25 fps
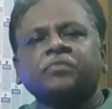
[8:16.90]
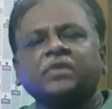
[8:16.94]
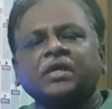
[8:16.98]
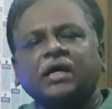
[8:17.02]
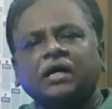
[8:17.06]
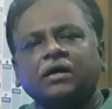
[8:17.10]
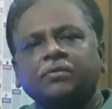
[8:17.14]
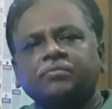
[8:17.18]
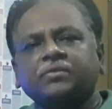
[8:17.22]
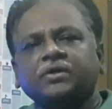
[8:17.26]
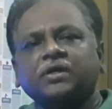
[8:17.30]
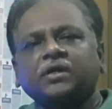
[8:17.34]

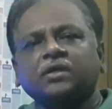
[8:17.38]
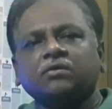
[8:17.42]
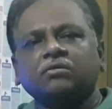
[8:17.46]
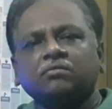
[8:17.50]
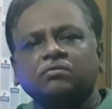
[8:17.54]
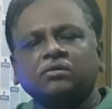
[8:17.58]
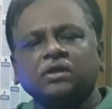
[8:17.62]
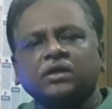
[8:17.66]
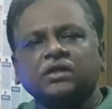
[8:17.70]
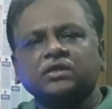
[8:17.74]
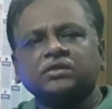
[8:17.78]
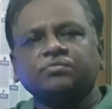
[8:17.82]

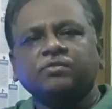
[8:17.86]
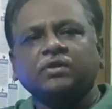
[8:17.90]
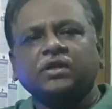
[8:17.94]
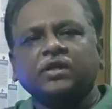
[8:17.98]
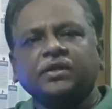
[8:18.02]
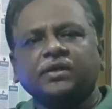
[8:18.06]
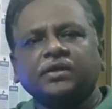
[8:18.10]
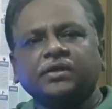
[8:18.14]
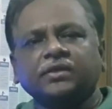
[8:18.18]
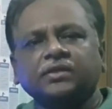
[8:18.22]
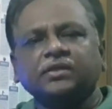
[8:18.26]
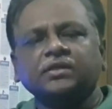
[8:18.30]
after
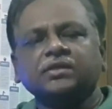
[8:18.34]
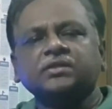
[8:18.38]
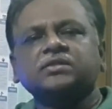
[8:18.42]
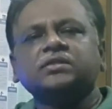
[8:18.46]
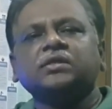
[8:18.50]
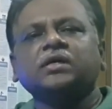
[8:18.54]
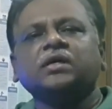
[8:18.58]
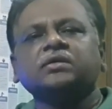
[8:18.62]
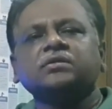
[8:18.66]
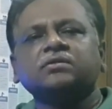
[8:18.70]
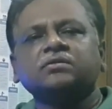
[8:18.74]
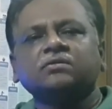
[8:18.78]
explaining this,
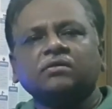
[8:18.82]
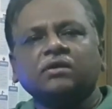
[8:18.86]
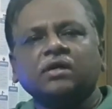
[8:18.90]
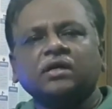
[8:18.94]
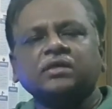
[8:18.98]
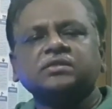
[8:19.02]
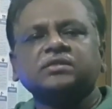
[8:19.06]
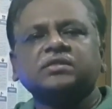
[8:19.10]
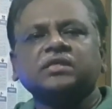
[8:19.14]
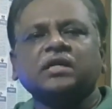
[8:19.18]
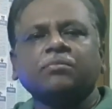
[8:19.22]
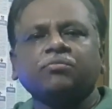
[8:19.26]

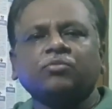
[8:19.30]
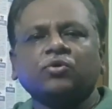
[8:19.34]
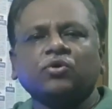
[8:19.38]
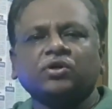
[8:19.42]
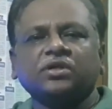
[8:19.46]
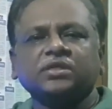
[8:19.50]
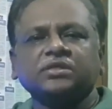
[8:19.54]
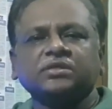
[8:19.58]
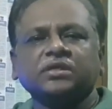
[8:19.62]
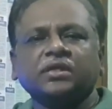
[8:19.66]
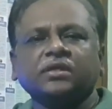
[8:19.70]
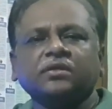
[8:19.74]
then sample
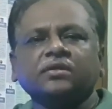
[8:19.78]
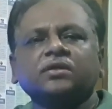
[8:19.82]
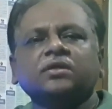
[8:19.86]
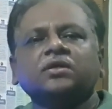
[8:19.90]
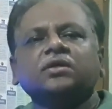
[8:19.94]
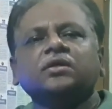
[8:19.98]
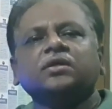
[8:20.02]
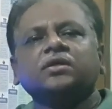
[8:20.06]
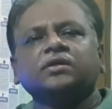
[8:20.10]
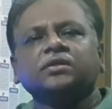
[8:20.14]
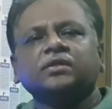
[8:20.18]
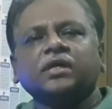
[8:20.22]
design.
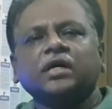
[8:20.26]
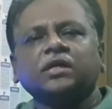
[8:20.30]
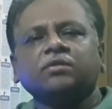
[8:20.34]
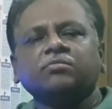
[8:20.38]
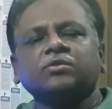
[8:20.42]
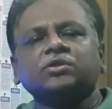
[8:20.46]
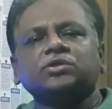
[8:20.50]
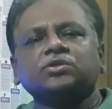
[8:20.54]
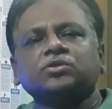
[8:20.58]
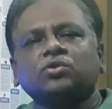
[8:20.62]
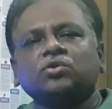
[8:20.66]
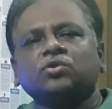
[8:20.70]
That
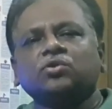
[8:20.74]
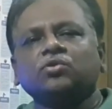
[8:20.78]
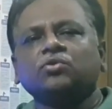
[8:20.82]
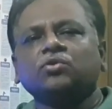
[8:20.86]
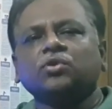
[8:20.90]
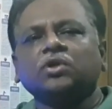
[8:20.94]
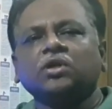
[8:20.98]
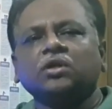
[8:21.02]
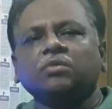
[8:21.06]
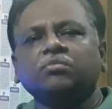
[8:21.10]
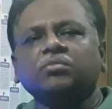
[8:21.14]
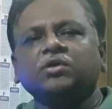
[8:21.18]
means who
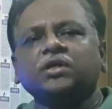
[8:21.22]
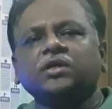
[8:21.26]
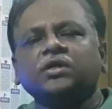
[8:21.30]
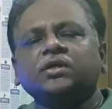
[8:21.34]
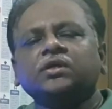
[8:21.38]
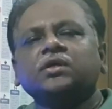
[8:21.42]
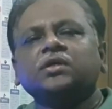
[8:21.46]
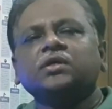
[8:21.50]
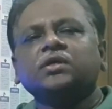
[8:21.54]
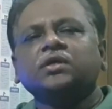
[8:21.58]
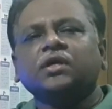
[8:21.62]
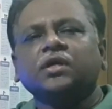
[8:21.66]
will be
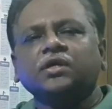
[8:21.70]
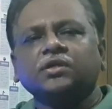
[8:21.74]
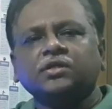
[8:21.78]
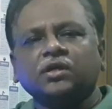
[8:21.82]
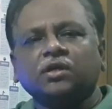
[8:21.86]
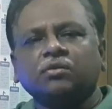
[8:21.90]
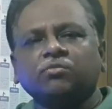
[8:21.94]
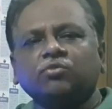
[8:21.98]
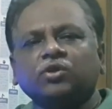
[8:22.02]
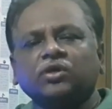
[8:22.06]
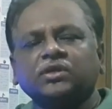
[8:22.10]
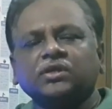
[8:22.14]

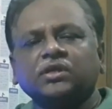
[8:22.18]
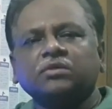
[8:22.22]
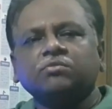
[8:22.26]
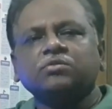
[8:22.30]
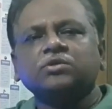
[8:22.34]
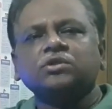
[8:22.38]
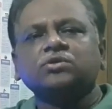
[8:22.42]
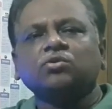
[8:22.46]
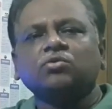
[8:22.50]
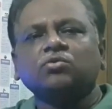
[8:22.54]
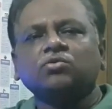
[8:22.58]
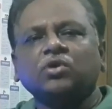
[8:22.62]
interviewing. That
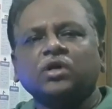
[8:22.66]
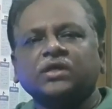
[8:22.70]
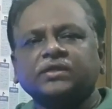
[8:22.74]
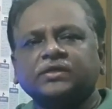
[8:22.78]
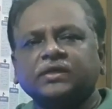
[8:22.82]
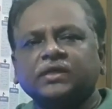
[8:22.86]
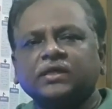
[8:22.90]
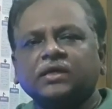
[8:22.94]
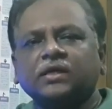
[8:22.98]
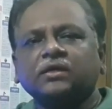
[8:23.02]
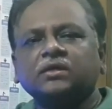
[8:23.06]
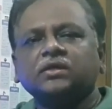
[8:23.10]
means who are
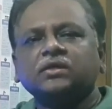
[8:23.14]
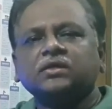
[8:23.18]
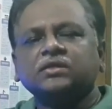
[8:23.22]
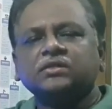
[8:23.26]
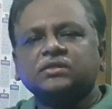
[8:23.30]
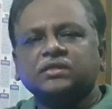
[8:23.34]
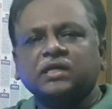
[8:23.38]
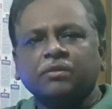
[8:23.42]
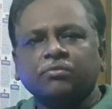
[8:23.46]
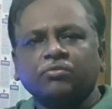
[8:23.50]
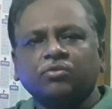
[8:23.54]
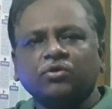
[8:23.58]
the
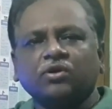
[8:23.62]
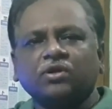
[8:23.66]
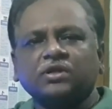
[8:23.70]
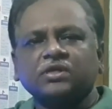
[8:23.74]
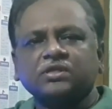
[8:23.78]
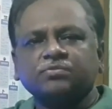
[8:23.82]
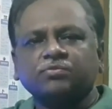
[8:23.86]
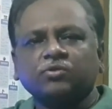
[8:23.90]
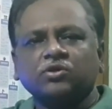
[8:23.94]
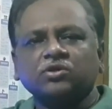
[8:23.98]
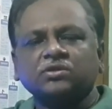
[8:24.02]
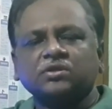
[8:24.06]
sample
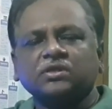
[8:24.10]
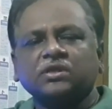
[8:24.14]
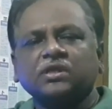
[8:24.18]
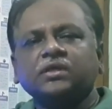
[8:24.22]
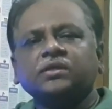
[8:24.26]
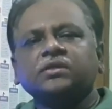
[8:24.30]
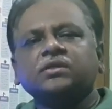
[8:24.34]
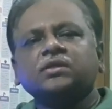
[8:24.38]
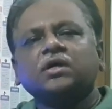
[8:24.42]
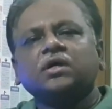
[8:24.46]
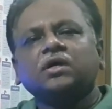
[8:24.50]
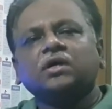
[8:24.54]

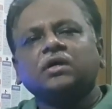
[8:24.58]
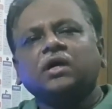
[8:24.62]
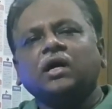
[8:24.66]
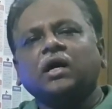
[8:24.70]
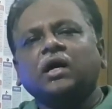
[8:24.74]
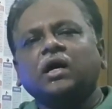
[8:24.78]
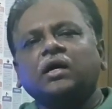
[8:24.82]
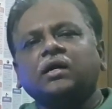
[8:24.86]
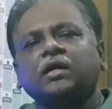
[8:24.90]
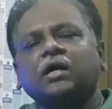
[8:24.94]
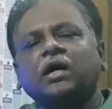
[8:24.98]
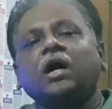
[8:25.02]
respondent
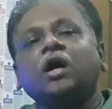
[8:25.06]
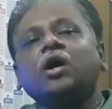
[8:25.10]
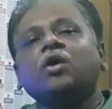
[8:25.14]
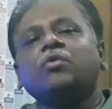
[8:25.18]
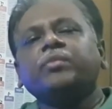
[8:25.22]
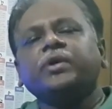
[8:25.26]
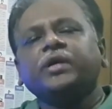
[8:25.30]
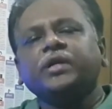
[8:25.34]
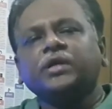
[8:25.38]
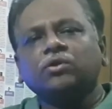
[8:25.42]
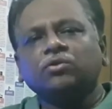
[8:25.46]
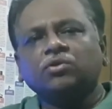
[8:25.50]
and how
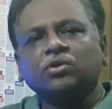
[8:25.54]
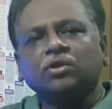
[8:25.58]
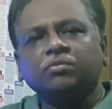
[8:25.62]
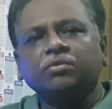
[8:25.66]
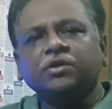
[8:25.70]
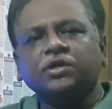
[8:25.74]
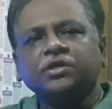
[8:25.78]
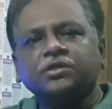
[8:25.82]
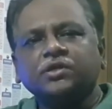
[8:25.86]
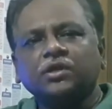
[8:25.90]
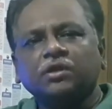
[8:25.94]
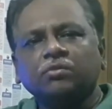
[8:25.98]
many will
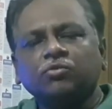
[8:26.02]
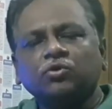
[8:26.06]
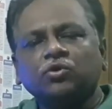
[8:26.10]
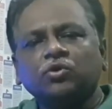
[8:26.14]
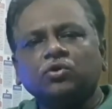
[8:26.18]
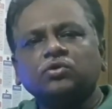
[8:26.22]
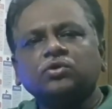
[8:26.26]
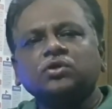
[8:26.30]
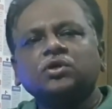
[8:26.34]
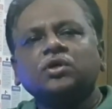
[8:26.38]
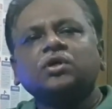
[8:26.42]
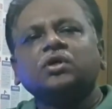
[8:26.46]
be
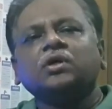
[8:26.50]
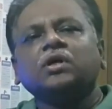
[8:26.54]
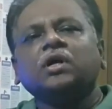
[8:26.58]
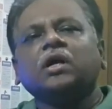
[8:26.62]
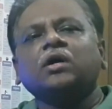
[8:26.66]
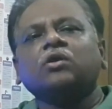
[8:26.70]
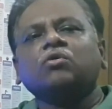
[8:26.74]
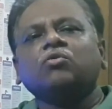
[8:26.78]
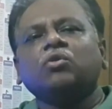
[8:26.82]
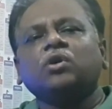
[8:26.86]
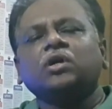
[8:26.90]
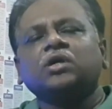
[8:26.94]
interviewed
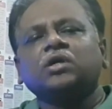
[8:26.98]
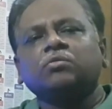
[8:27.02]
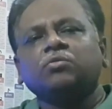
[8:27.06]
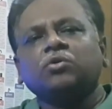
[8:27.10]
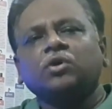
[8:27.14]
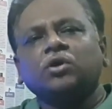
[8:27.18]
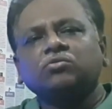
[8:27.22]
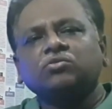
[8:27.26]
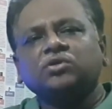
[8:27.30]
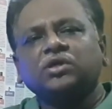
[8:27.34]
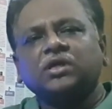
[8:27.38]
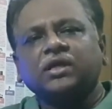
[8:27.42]
and what
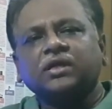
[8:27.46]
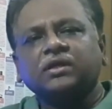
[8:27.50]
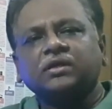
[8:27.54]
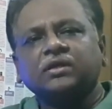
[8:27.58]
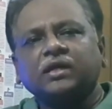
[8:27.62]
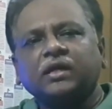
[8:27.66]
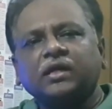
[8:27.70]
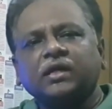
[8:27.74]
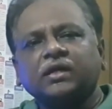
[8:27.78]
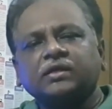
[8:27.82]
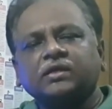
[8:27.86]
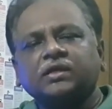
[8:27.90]
about their
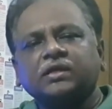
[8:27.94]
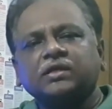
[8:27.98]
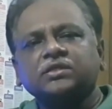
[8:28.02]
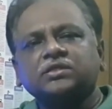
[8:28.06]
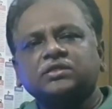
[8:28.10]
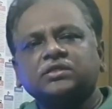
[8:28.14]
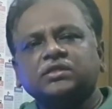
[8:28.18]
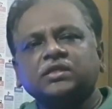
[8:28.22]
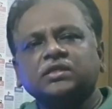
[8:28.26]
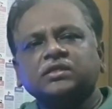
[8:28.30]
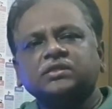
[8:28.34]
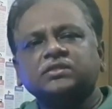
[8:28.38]

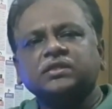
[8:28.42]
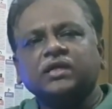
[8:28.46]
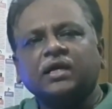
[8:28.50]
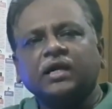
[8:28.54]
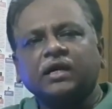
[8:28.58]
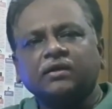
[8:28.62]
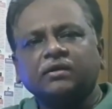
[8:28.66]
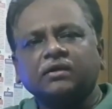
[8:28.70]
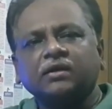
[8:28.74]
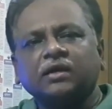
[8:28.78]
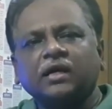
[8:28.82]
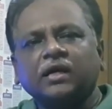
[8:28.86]
characteristics
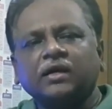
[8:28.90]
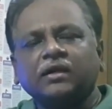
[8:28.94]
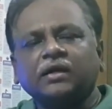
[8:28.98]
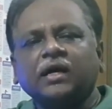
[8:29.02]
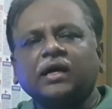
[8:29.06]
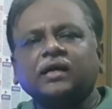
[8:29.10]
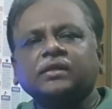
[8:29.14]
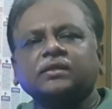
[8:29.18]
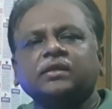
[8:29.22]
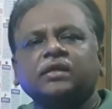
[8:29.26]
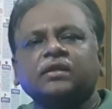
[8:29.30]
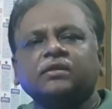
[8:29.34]
and
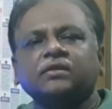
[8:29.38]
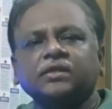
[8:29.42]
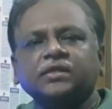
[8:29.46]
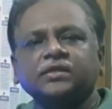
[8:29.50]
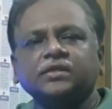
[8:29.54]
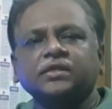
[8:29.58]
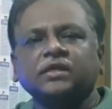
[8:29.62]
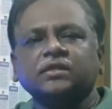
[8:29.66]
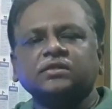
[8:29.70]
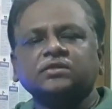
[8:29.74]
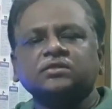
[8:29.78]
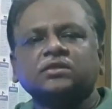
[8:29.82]
other
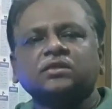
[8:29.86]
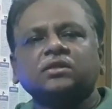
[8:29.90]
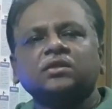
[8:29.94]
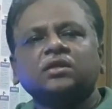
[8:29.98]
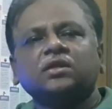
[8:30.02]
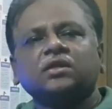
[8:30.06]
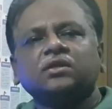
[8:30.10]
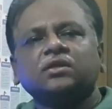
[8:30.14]
details.